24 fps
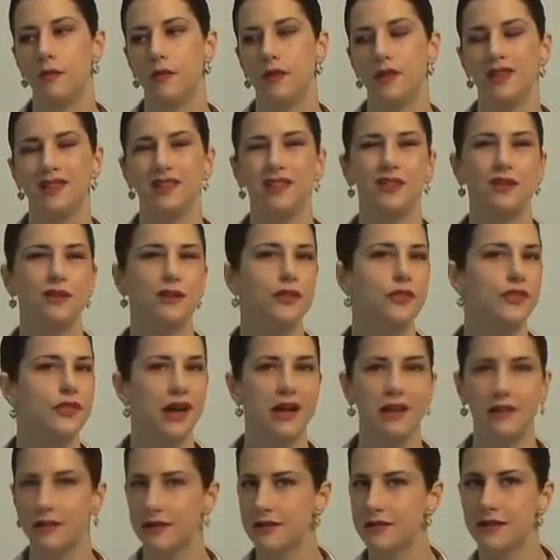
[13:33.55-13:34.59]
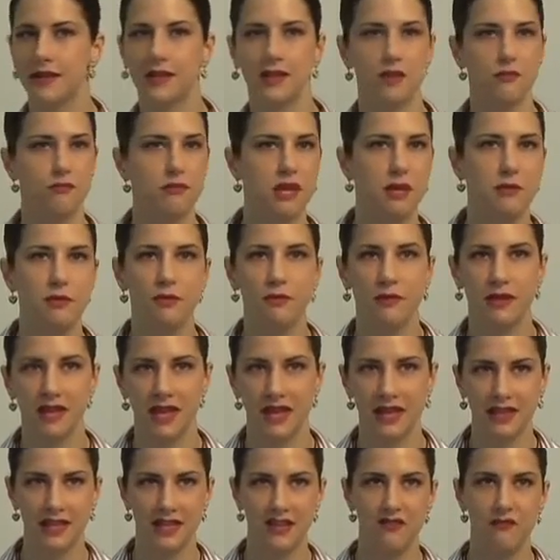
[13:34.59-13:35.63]
Little thoughtless things that people may
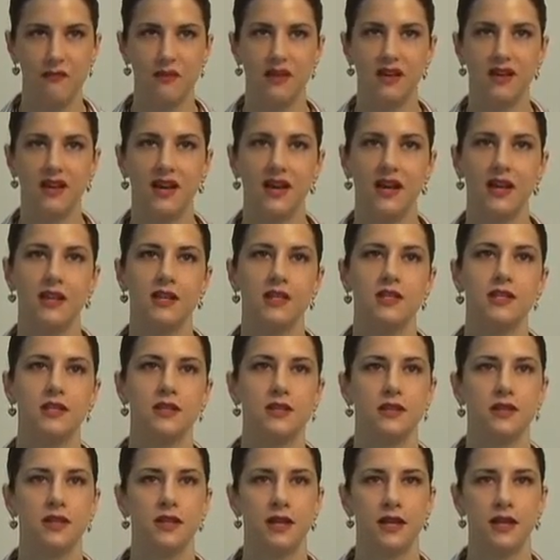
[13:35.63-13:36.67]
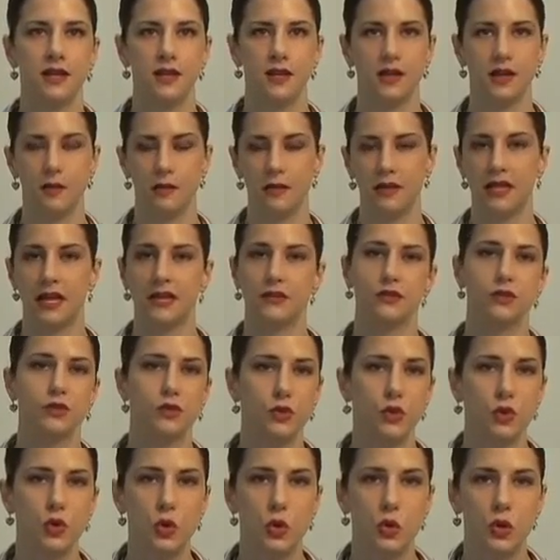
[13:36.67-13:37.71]
leave behind, like
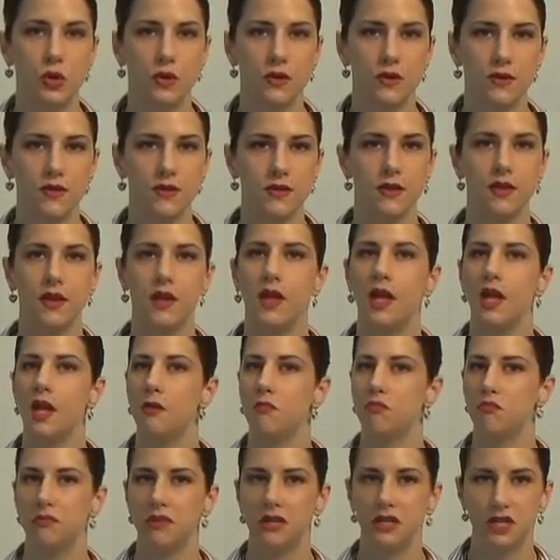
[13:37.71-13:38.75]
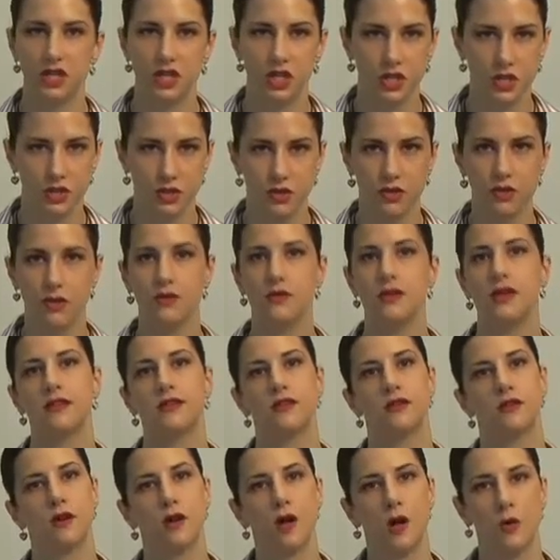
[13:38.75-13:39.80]
electrical cords, make sure that
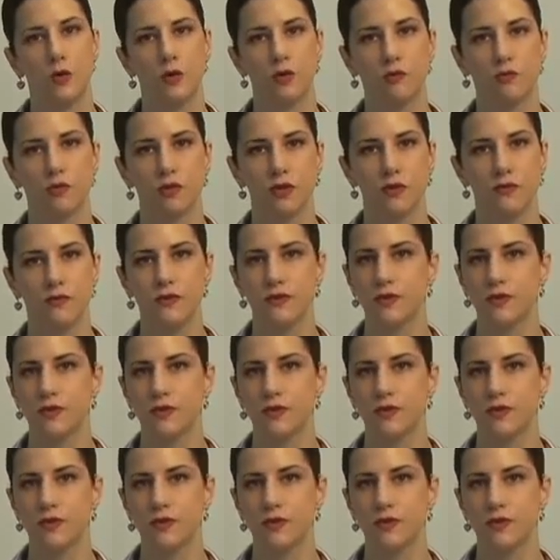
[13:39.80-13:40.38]
they're all removed.